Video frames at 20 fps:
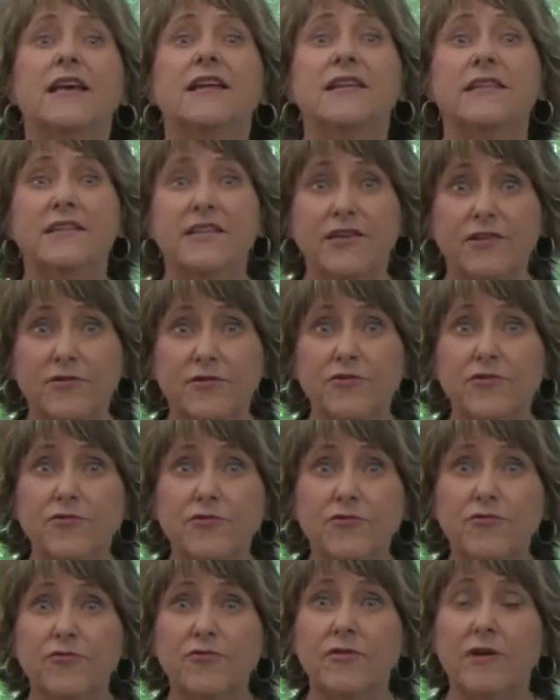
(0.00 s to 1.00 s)

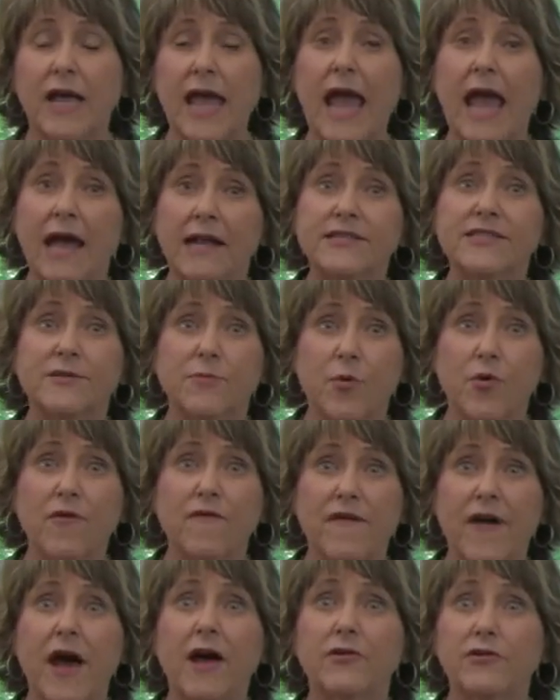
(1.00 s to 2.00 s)
to add some more
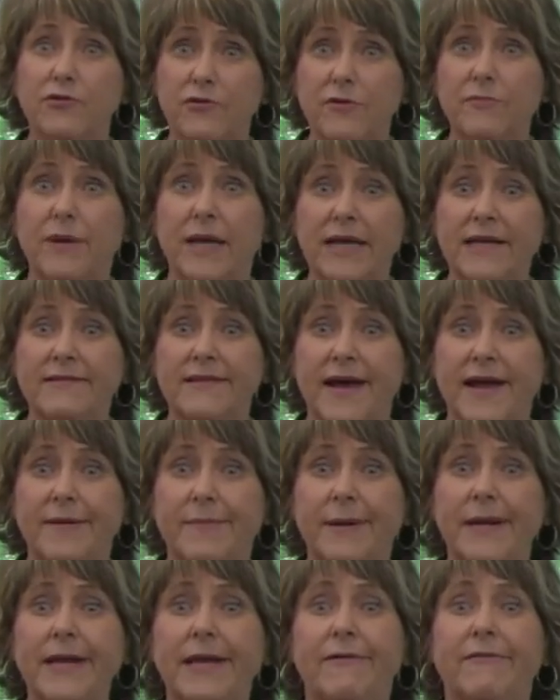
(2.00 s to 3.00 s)
value and make a lot
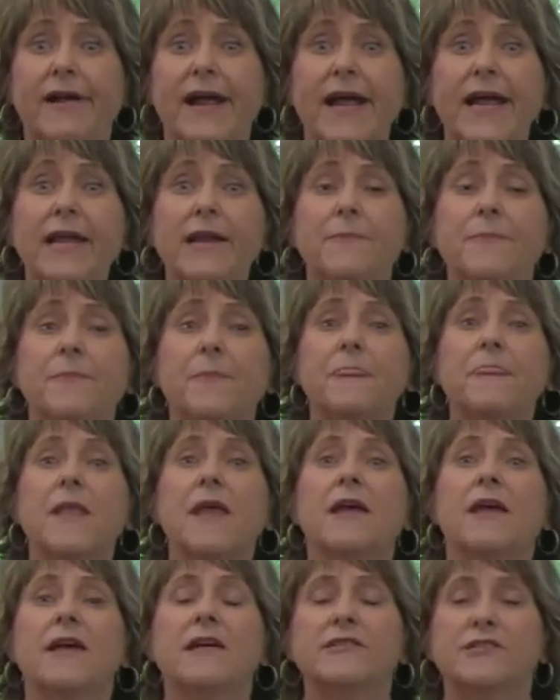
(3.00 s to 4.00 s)
of money, right?
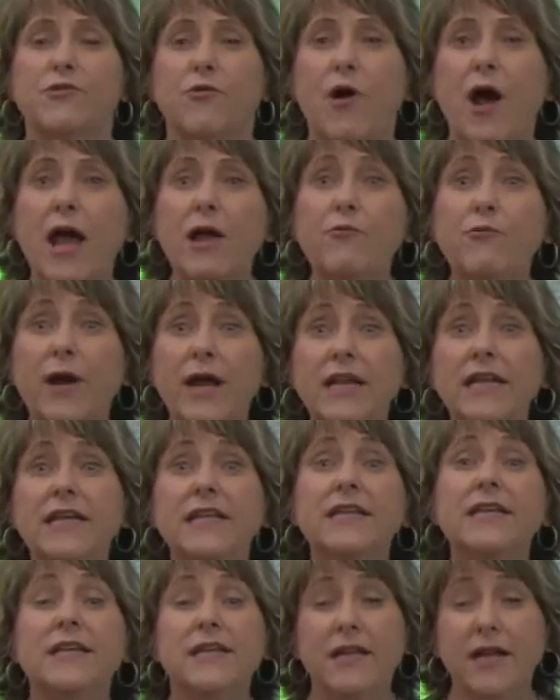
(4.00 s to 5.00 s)
So I went
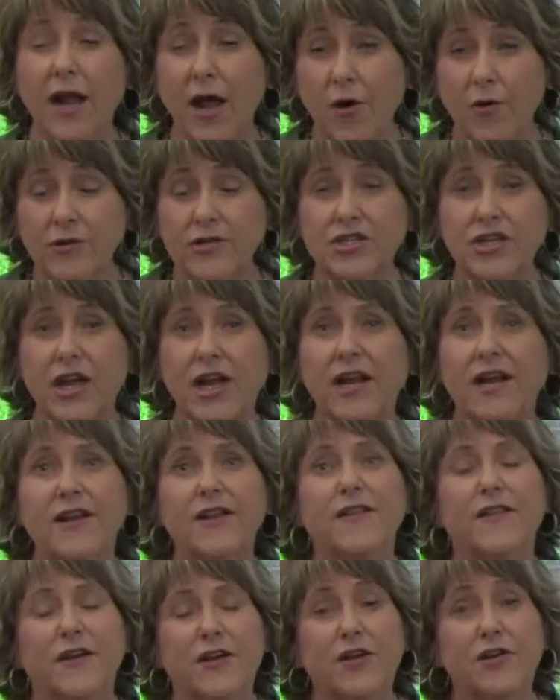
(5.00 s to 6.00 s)
in and negotiated,
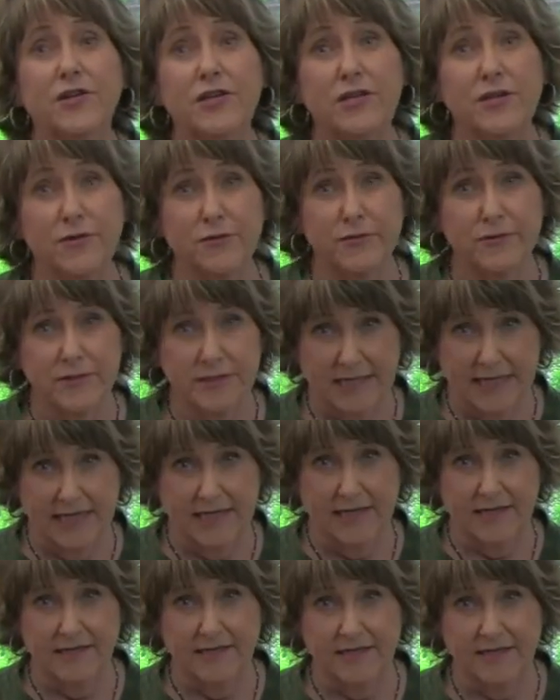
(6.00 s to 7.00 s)
and the good news
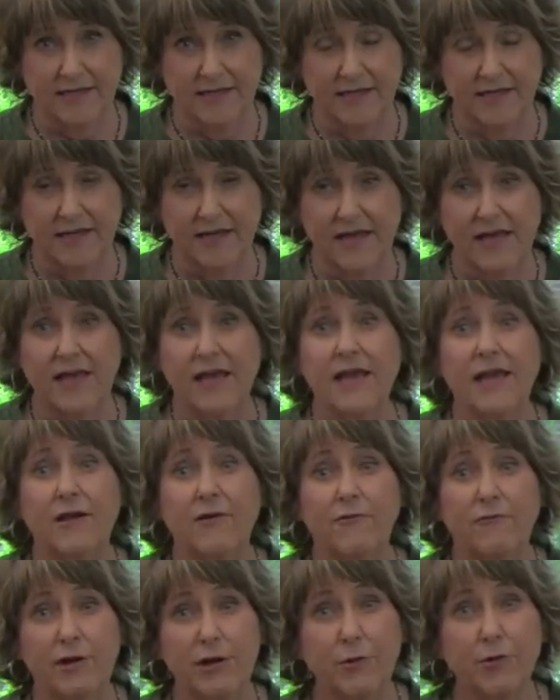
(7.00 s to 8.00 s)
is
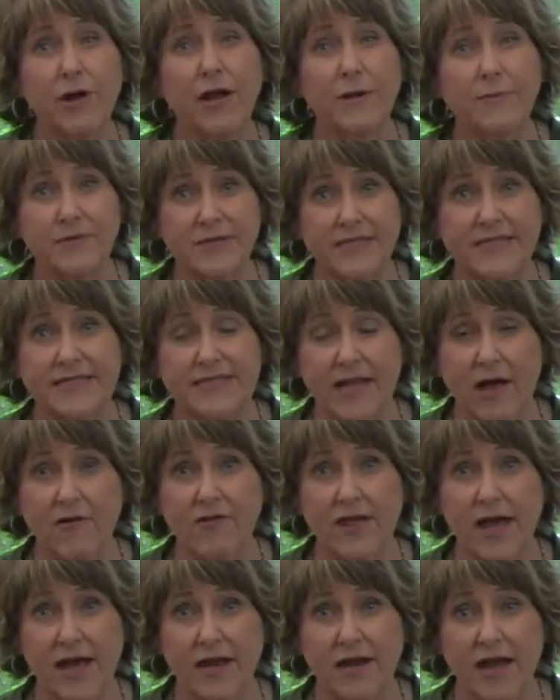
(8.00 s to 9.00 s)
we were able to sell
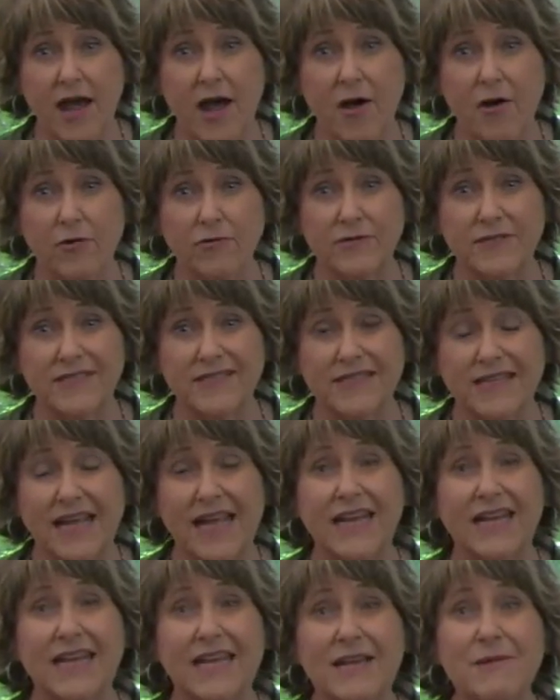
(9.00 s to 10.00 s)
that house
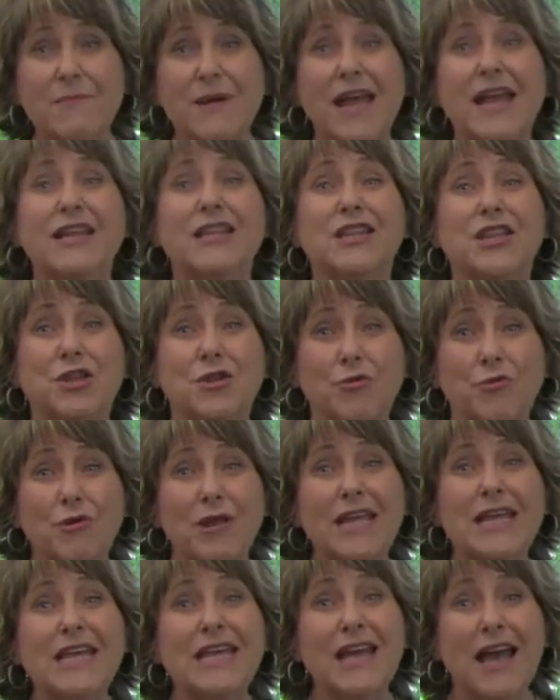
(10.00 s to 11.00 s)
and he made
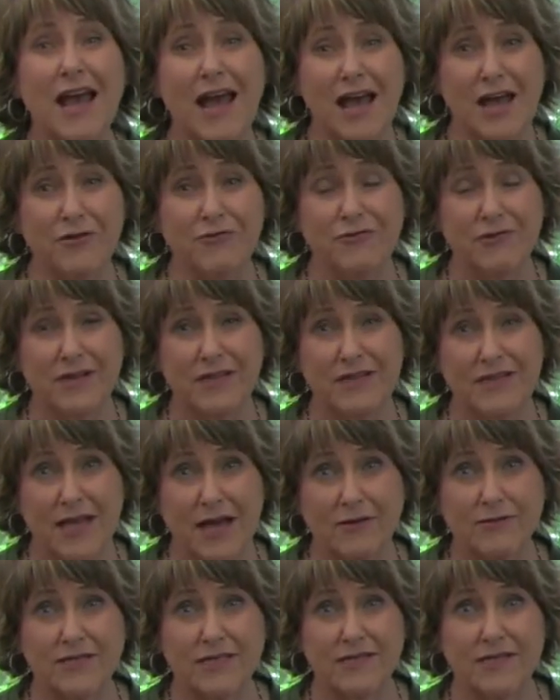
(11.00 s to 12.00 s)

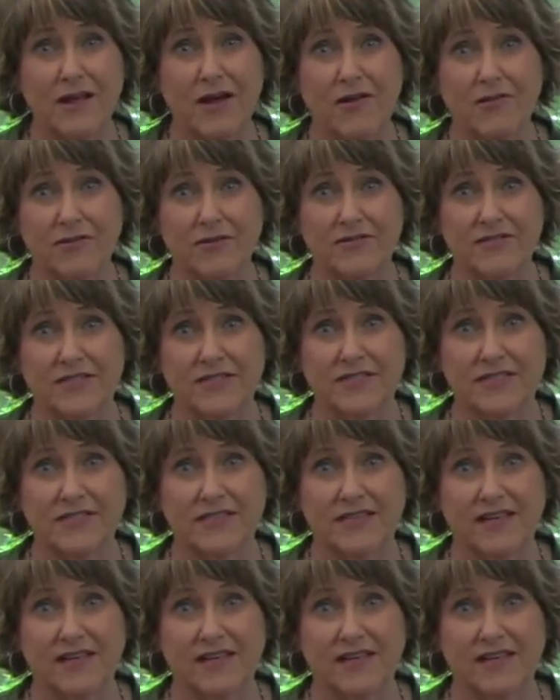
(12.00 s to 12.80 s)
$300,000.